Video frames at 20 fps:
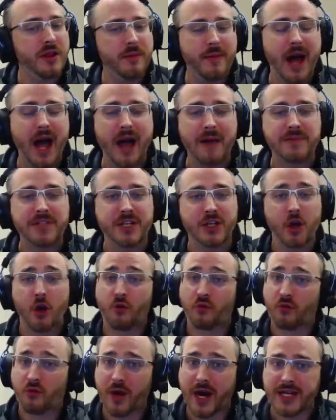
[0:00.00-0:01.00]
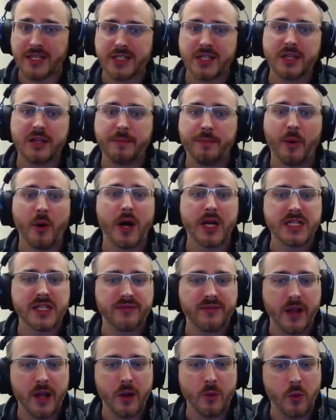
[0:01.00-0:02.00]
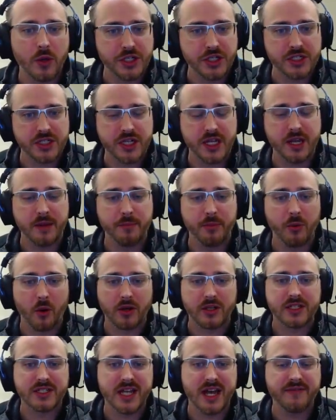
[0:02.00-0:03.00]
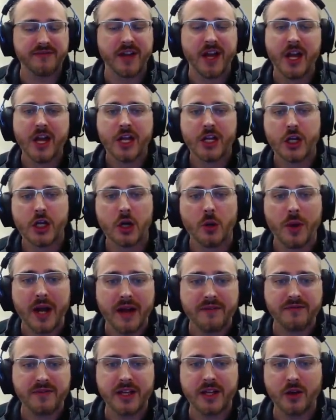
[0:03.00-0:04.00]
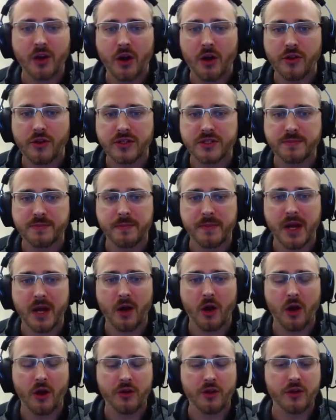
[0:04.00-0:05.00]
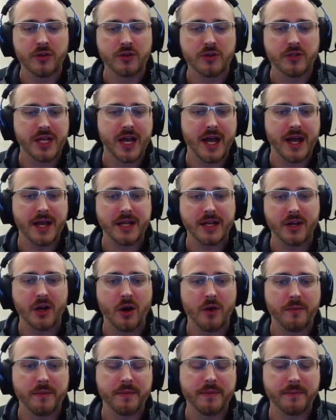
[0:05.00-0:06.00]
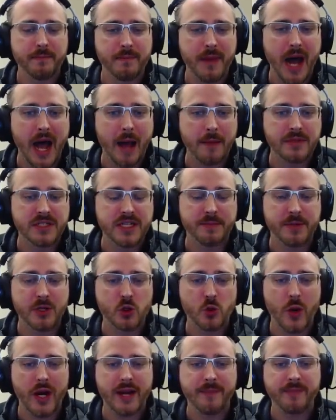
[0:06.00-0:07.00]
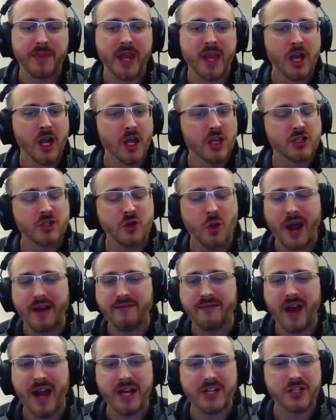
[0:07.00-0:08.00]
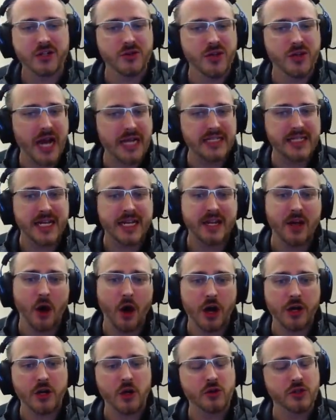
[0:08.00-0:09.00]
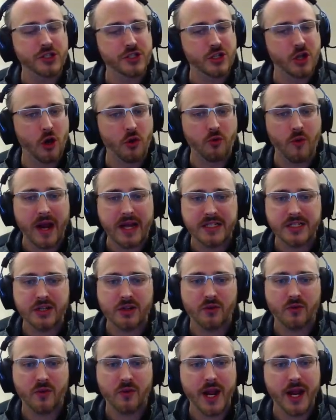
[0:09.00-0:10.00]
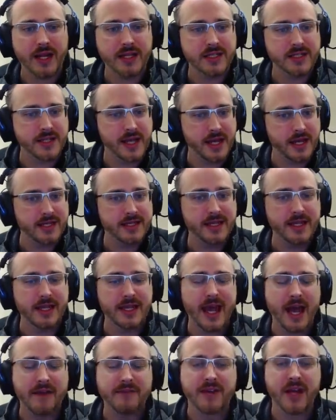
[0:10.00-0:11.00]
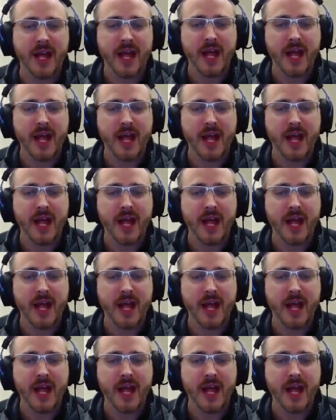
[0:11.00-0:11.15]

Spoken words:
the mobs and go right to the boss fight, which is the important stuff. You don't want to have to kill all those mobs in between. So I advise you not to hit auto. Just go right to the right instead of to the left.